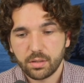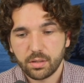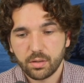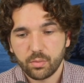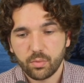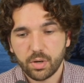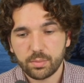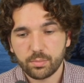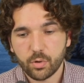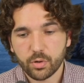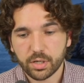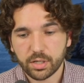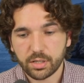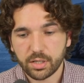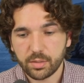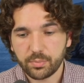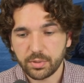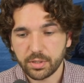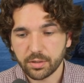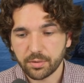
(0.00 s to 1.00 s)
One more
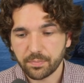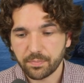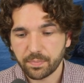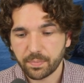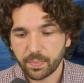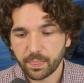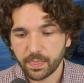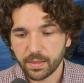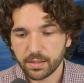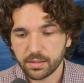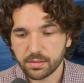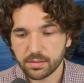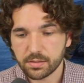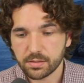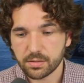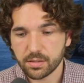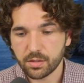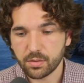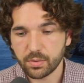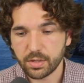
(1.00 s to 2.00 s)
clip here.
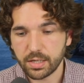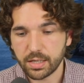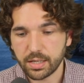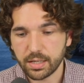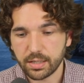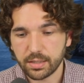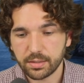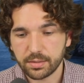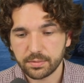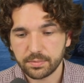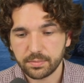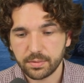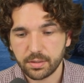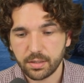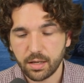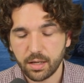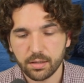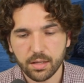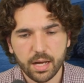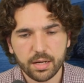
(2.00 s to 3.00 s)
So
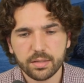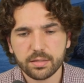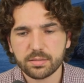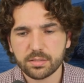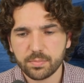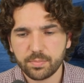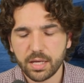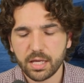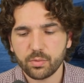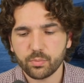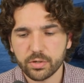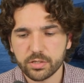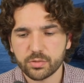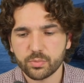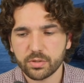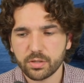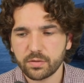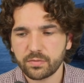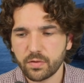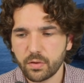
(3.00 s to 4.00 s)
a lot of this debate was
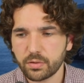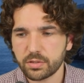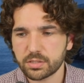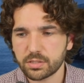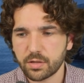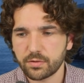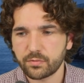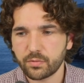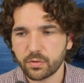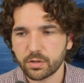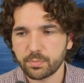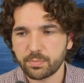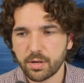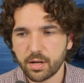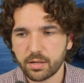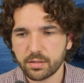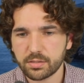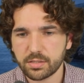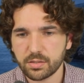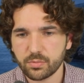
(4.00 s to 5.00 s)
really focused on foreign
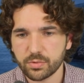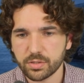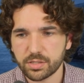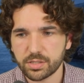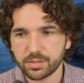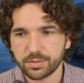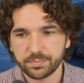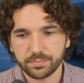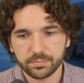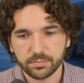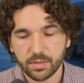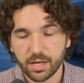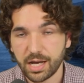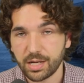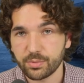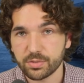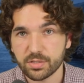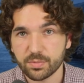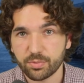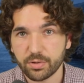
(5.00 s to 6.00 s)
policy, which I
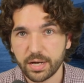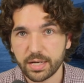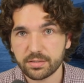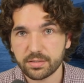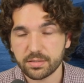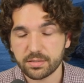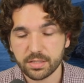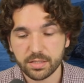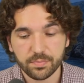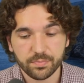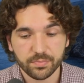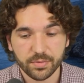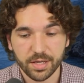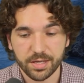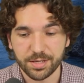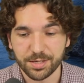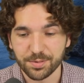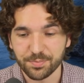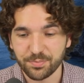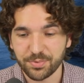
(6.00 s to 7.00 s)
was surprised to see,
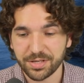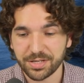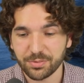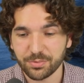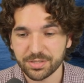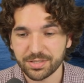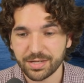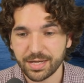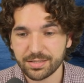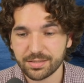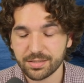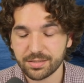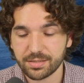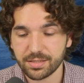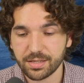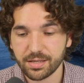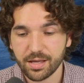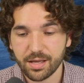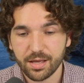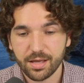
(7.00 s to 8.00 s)
but it was nice to
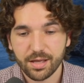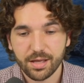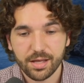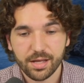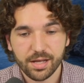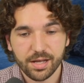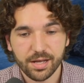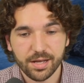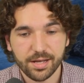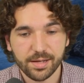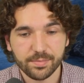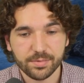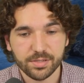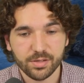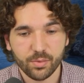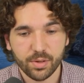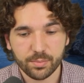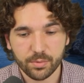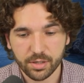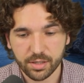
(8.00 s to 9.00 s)
see. So
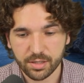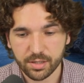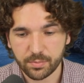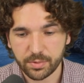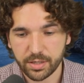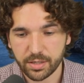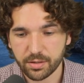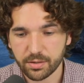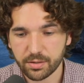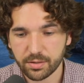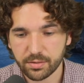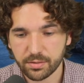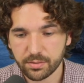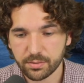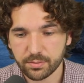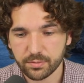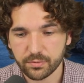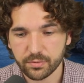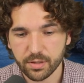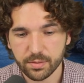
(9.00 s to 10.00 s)
one more clip here
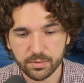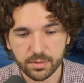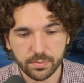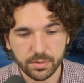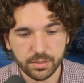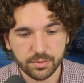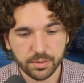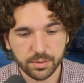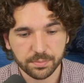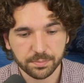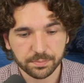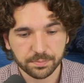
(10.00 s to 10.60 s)
from Dimitri.